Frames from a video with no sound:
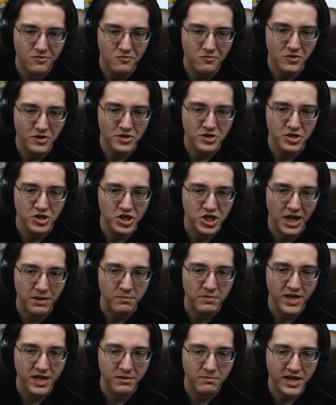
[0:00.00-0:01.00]
Wood
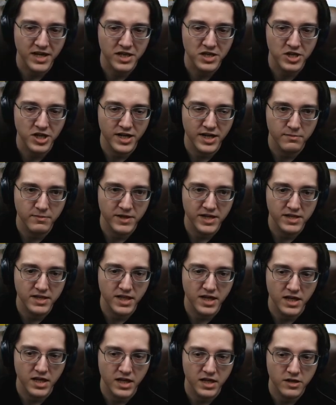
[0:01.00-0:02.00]
shaping bench? I need to make
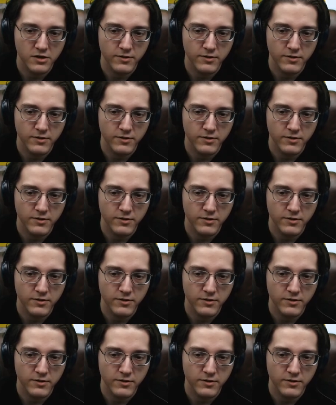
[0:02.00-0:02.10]
the, uh,